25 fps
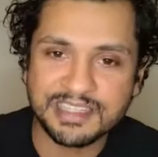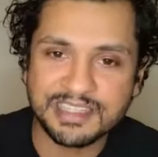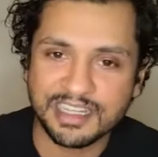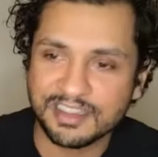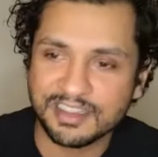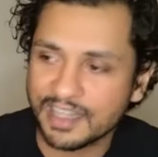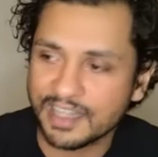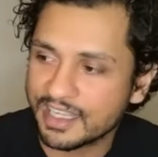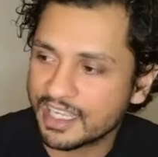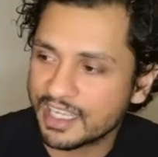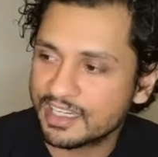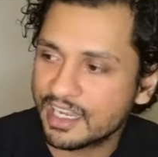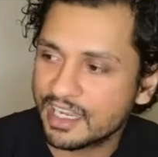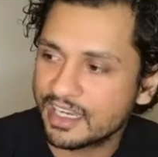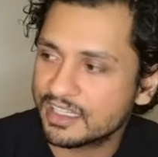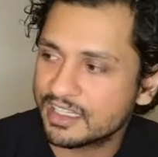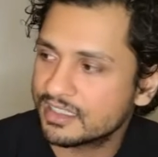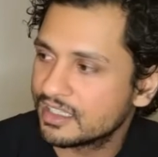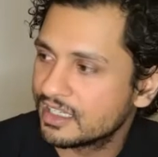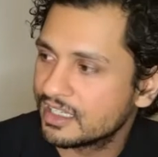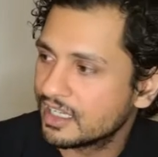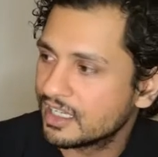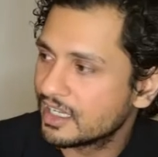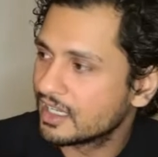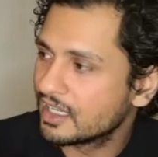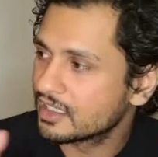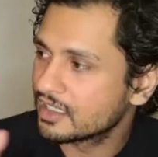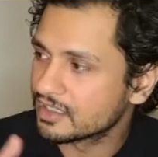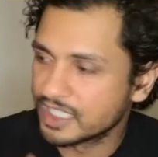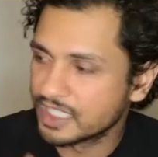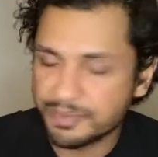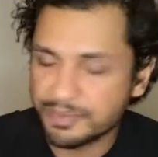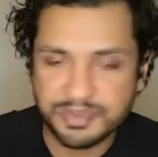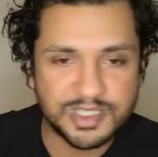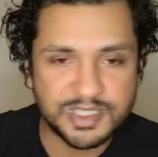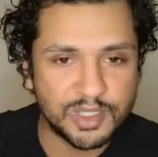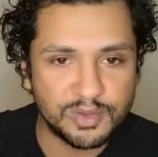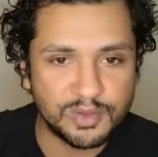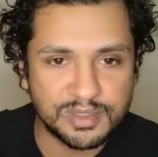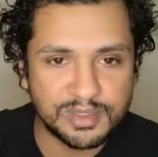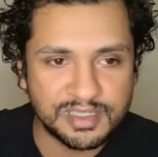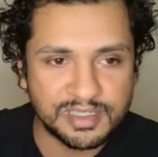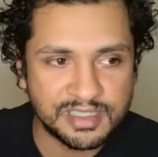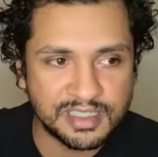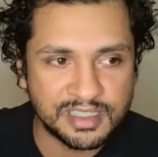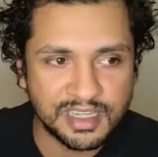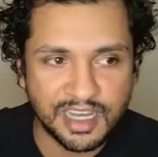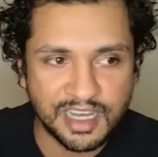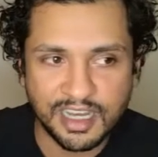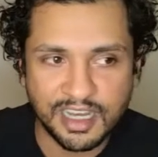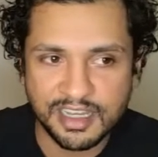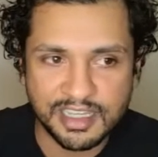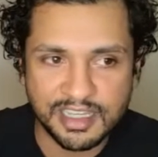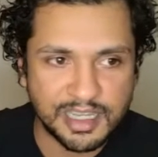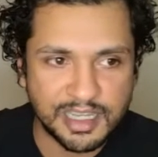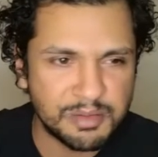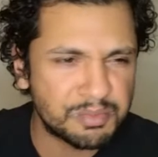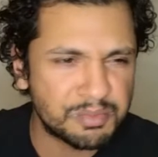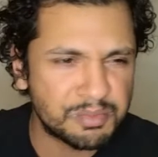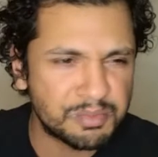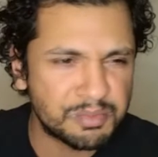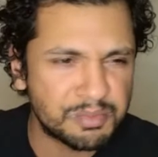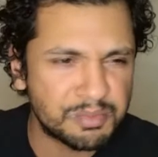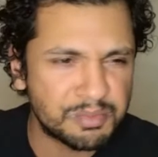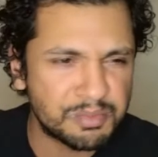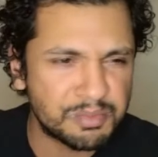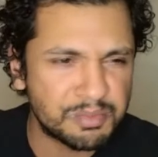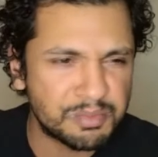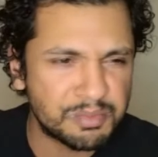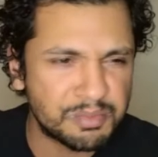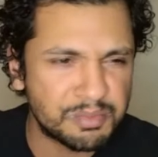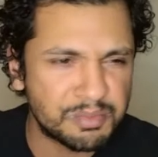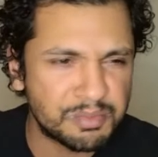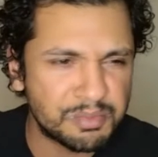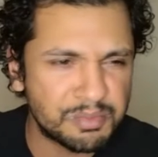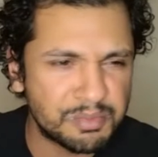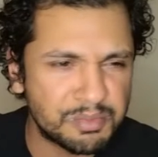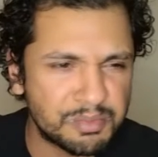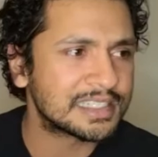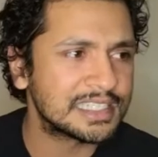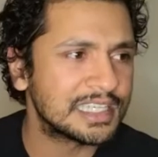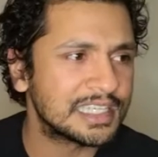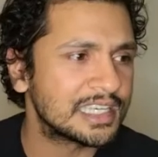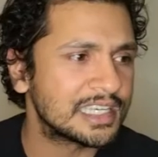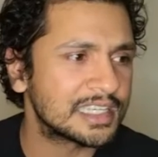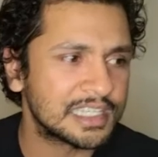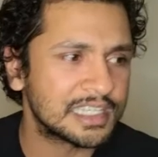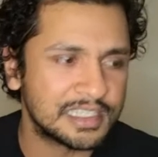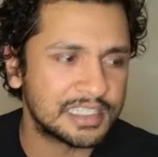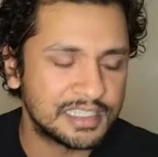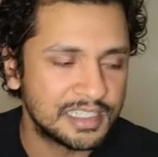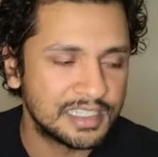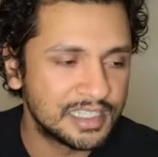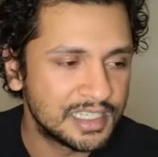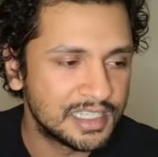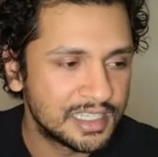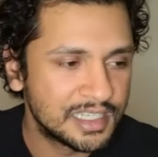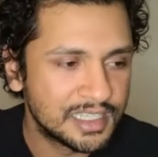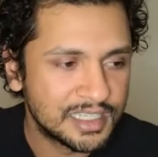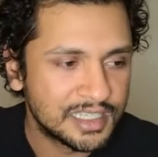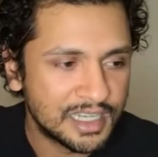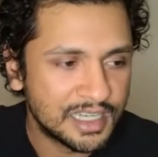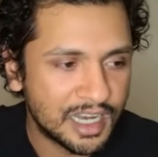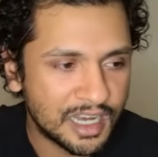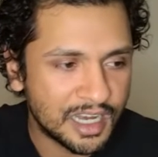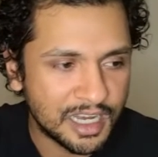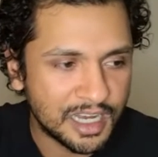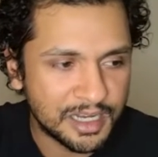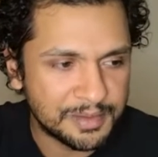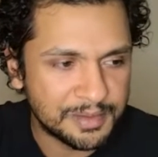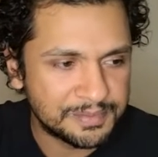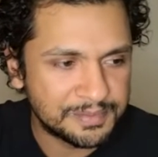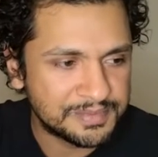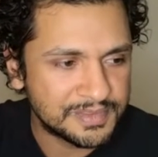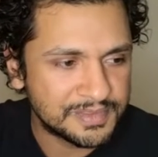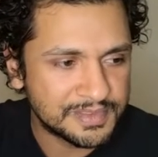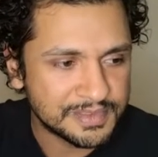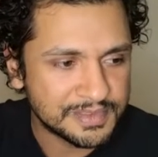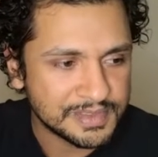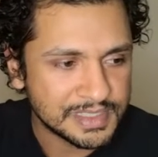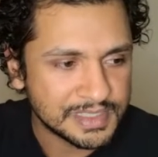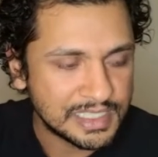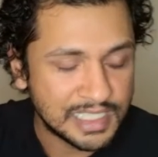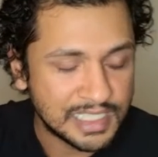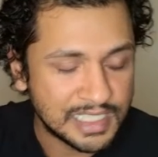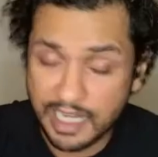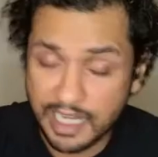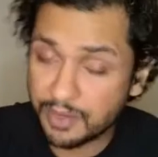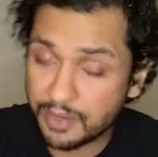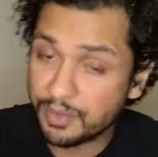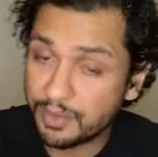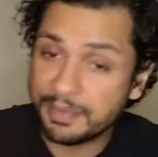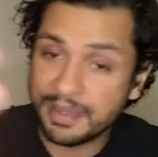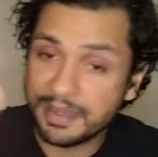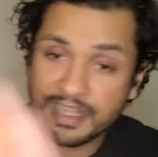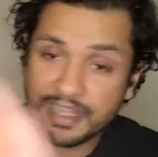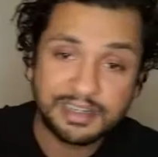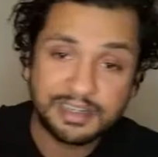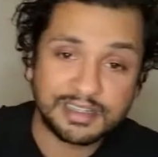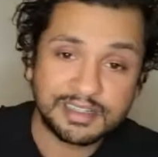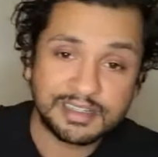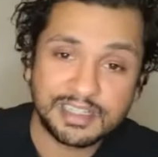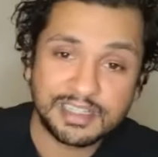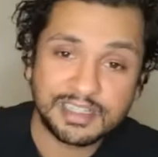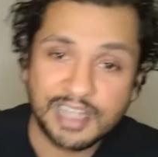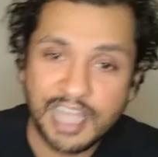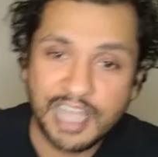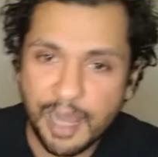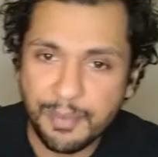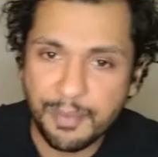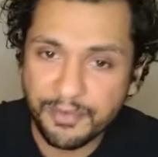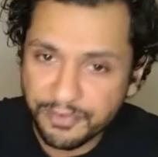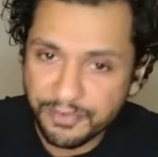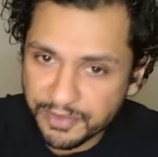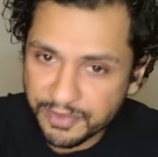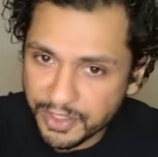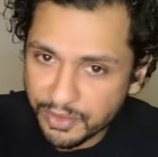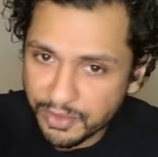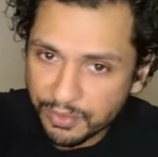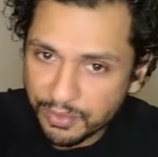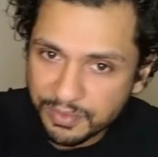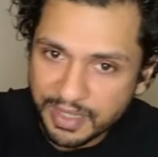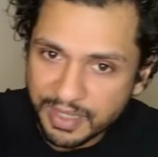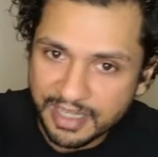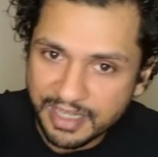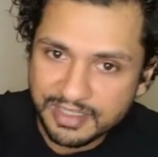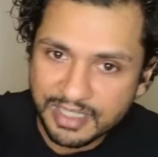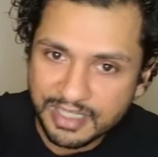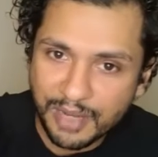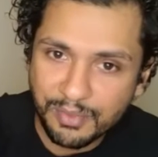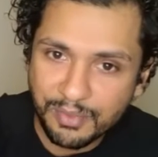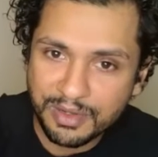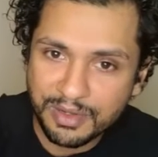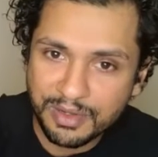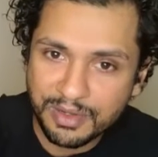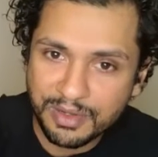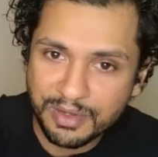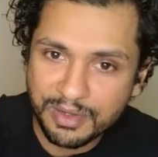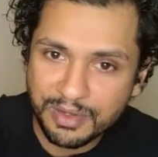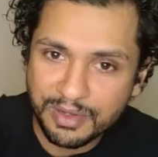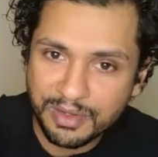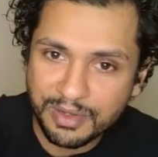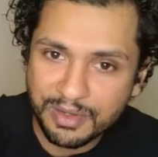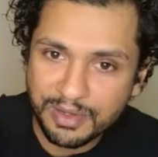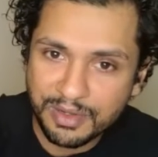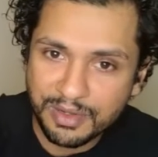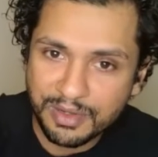Like and Lip's doing improv and acting and anyway, man. How about for you? Like, I want to know,